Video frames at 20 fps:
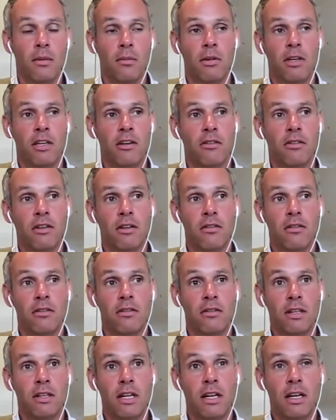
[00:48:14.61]
because
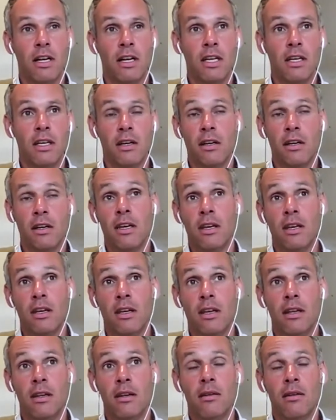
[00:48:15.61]
there's clearly,
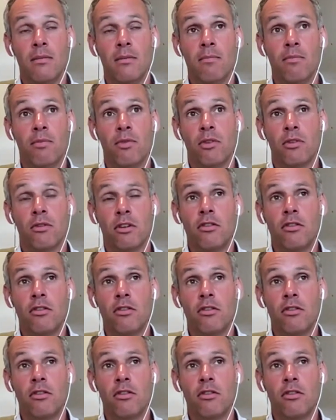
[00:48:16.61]
to